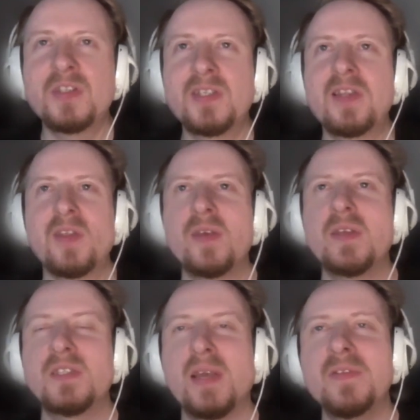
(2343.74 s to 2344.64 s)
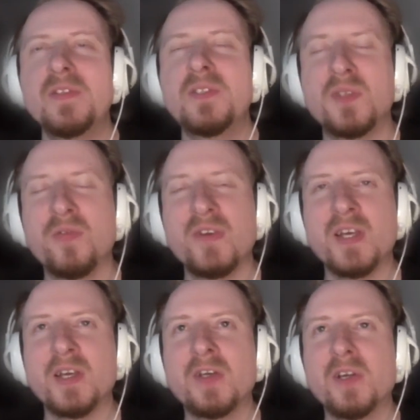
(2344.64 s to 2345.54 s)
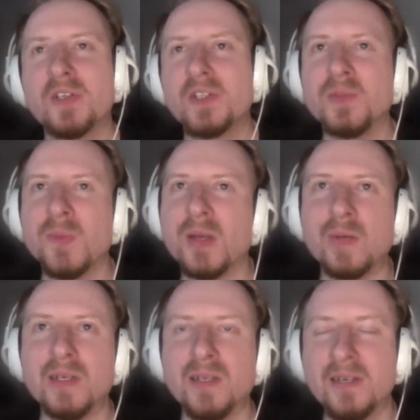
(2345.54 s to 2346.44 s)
like, you can say that he's given some severe concussions, maybe.